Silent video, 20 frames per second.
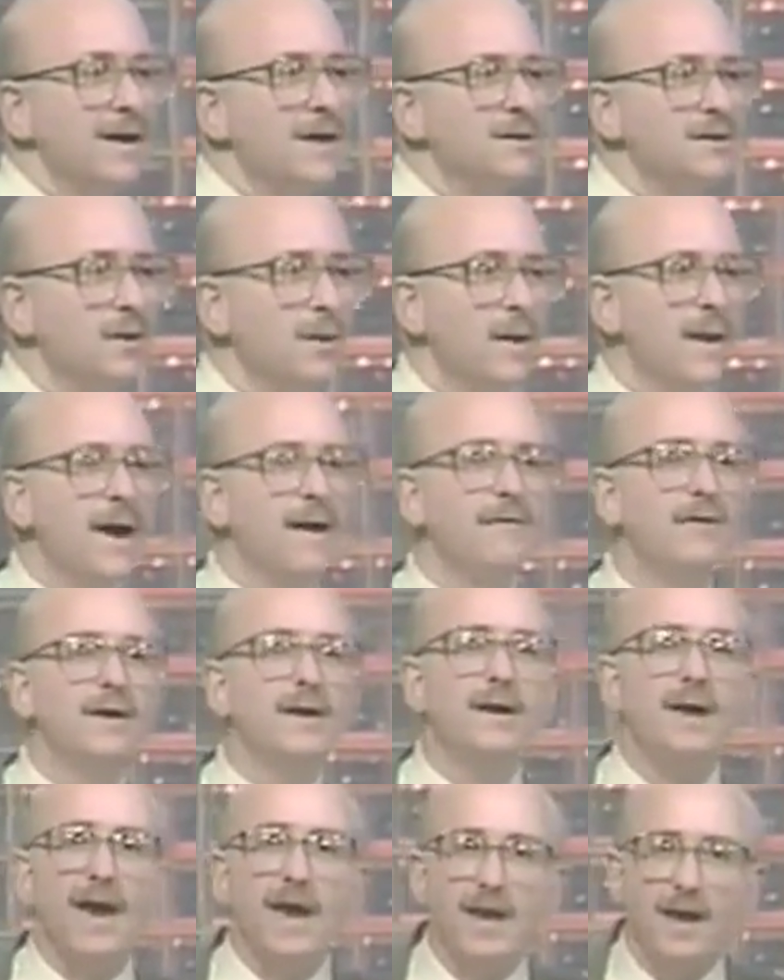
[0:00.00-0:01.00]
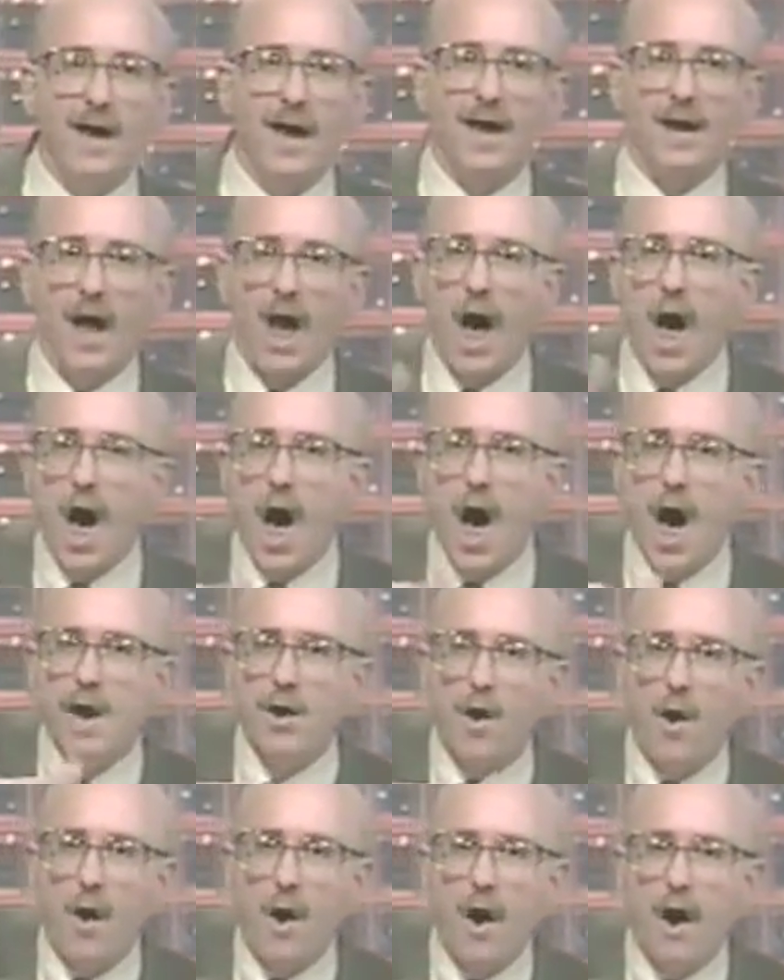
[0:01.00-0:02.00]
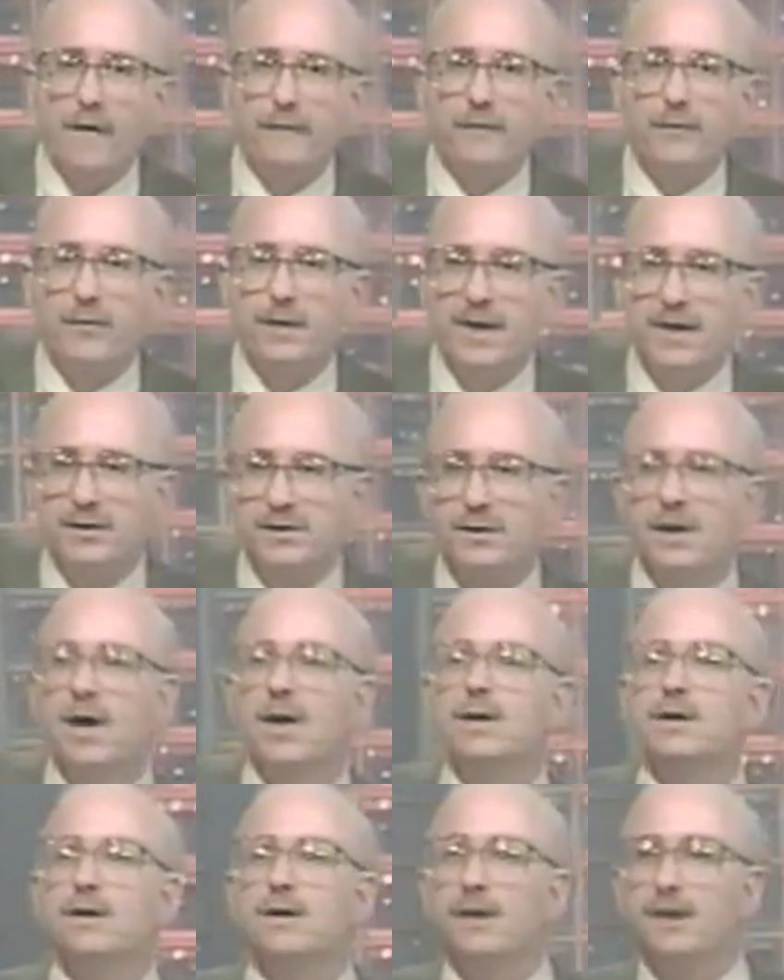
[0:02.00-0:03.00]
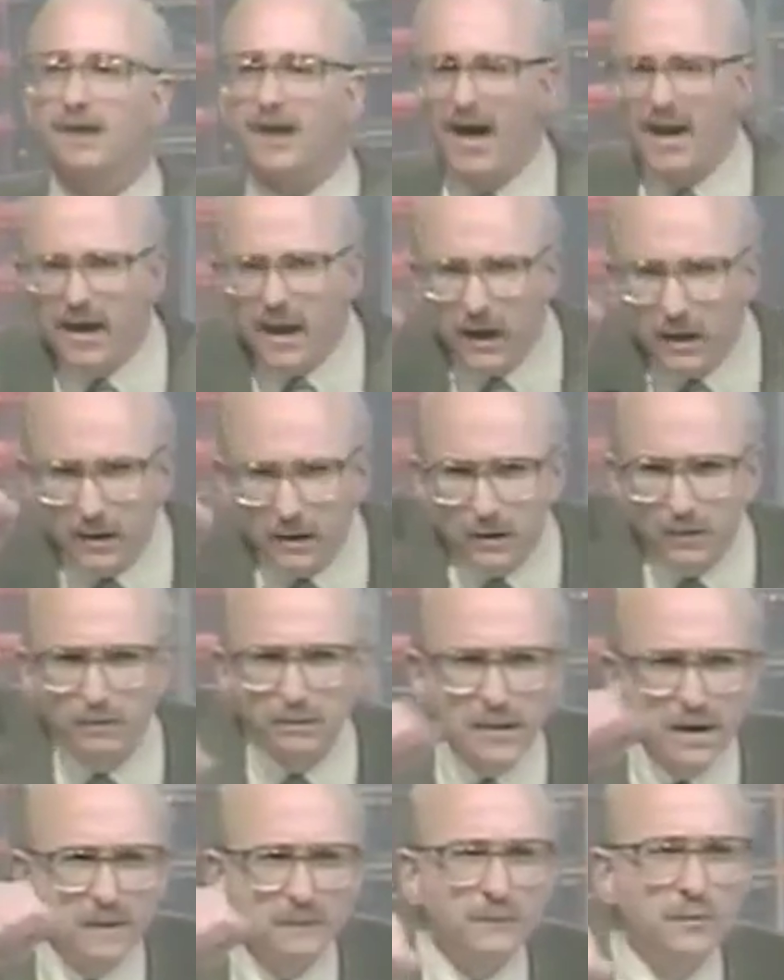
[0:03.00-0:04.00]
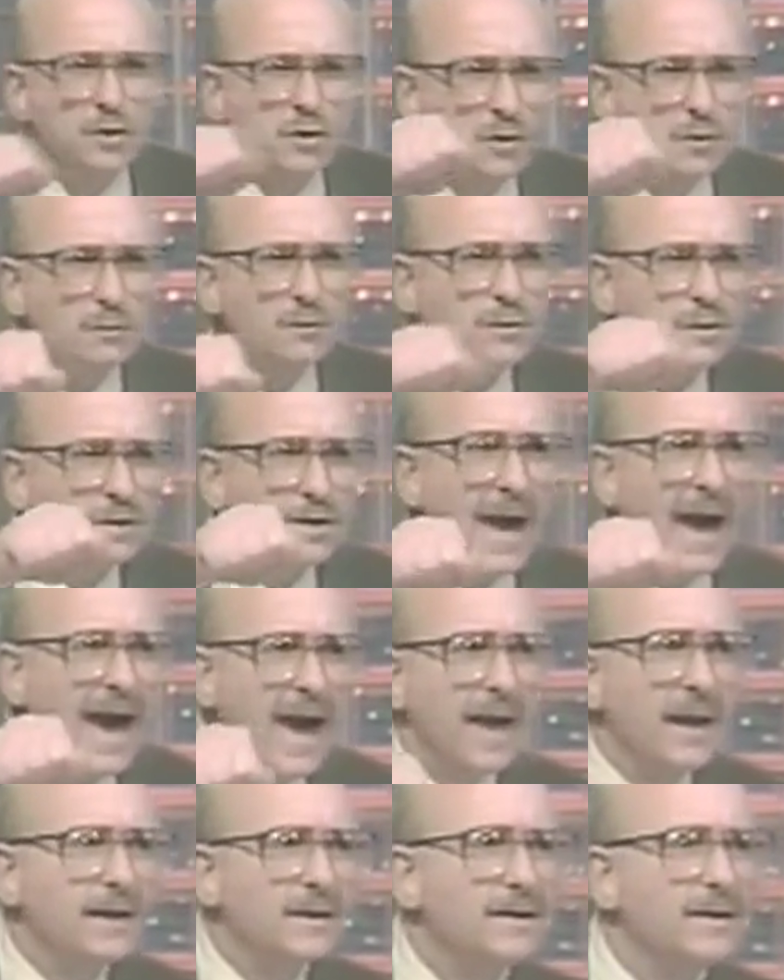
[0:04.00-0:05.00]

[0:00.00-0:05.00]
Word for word: So whenever you get a, an on-off risk, you're going to kind of get a little bit of juice added